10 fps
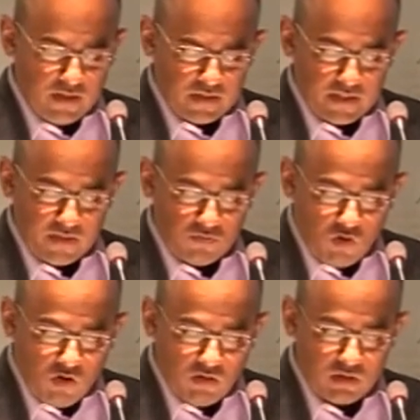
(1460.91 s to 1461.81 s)
they
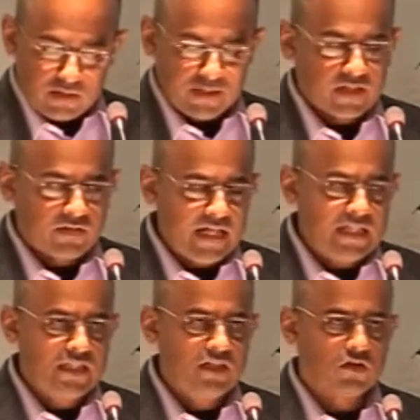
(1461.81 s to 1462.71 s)
involved a
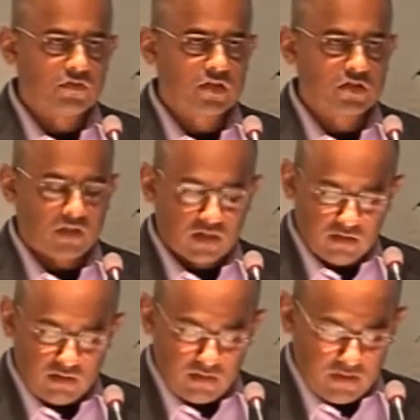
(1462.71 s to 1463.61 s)
great deal of
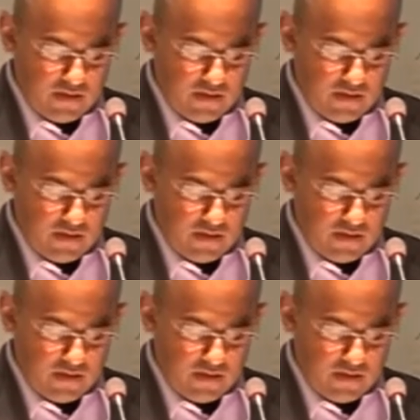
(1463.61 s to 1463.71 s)
struggle